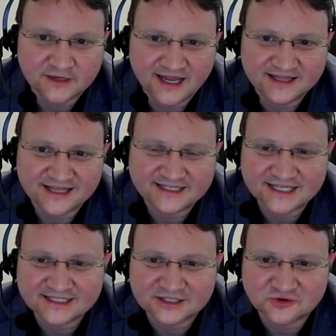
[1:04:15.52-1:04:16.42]
They
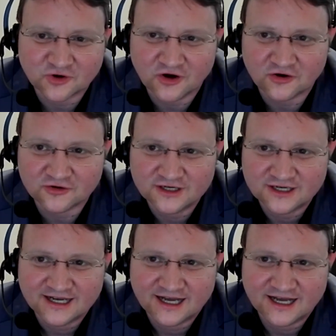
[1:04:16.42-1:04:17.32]
didn't grow
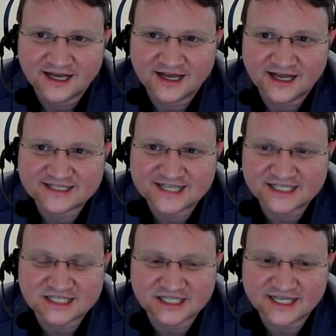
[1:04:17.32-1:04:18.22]

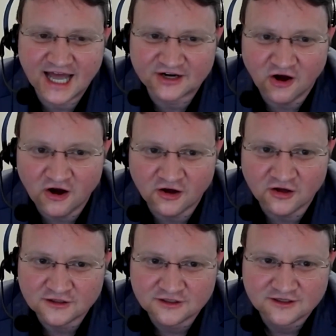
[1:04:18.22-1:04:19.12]
essentially at
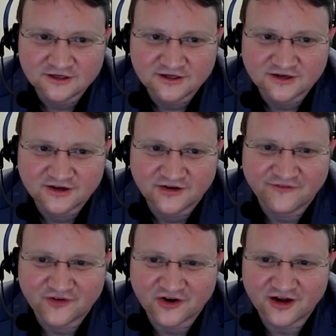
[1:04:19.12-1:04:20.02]
all
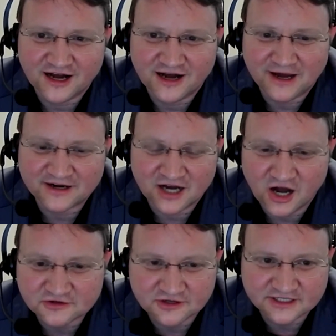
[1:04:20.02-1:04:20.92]
for about
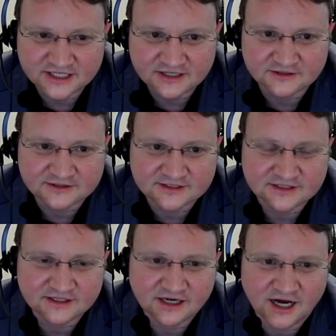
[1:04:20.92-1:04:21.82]
100 years
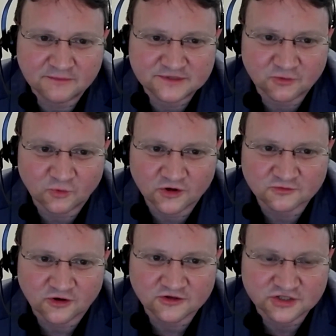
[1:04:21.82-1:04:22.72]
up to World
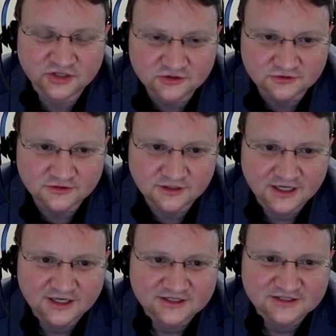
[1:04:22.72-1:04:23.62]
War II.
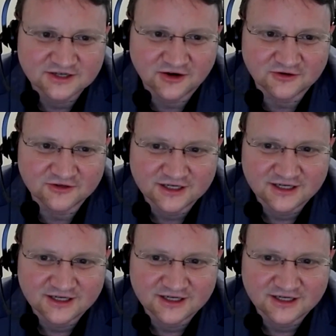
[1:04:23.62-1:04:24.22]
So,